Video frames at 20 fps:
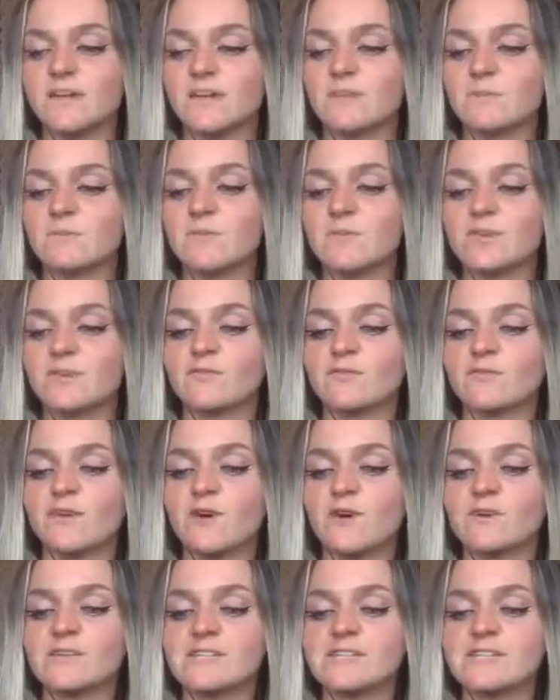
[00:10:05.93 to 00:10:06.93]
and I'm looking
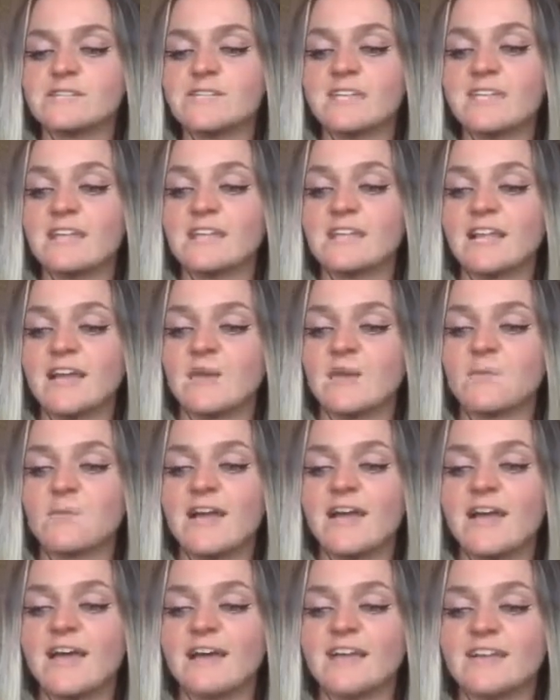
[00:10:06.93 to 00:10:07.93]
forward to seeing like
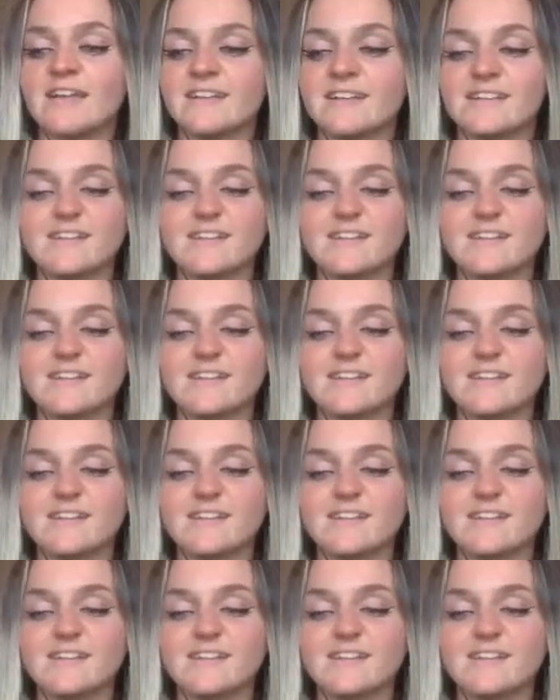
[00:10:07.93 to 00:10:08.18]
where